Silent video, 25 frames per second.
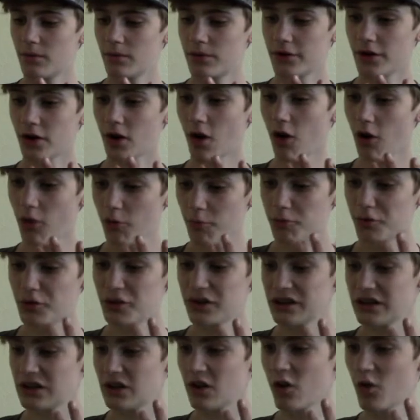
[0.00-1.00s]
They're all
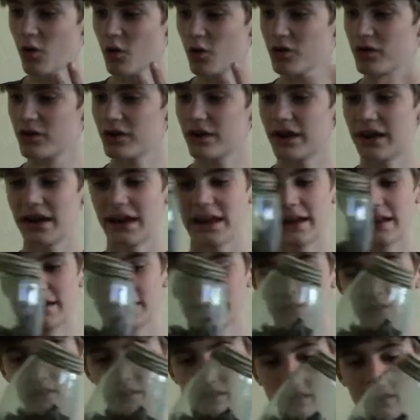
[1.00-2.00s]
pretty old,
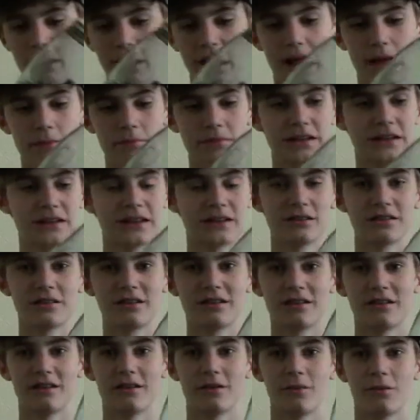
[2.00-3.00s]
and I mean,
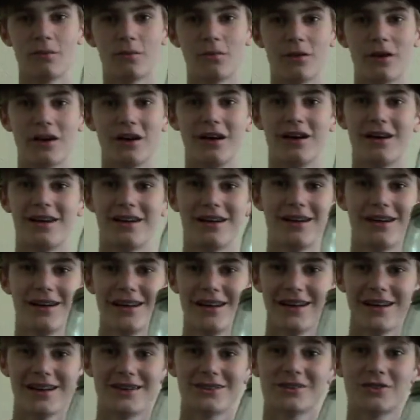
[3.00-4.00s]

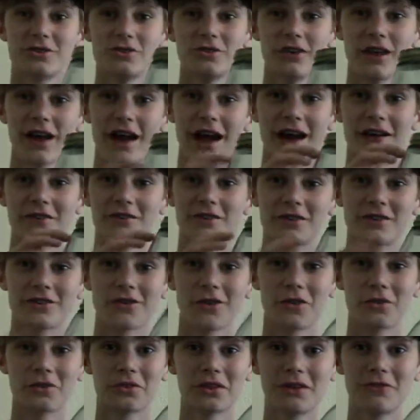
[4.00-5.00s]
soon I'll have this
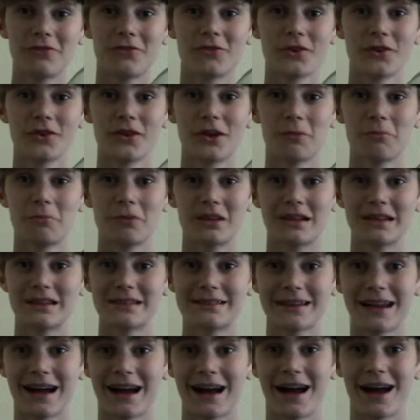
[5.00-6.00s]
whole thing filled up
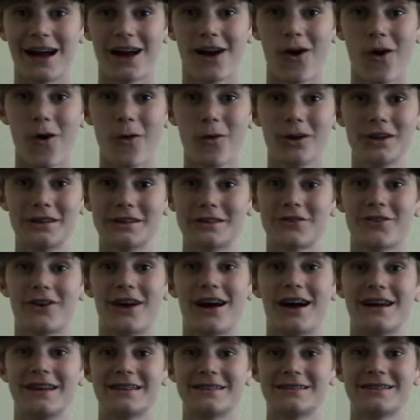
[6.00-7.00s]
because I always
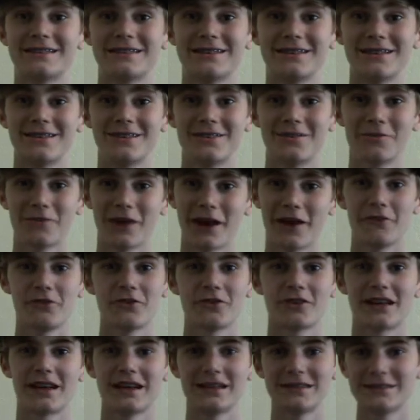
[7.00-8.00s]
find
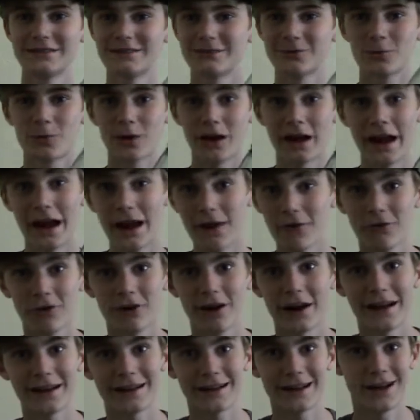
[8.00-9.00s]
rifle casings wherever
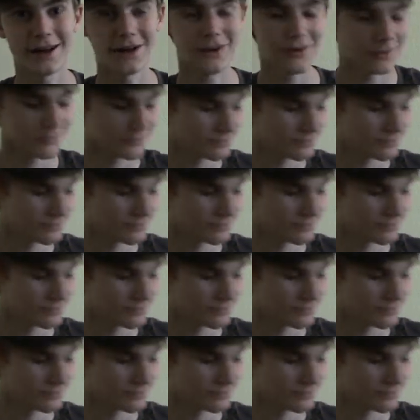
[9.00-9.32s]
I go.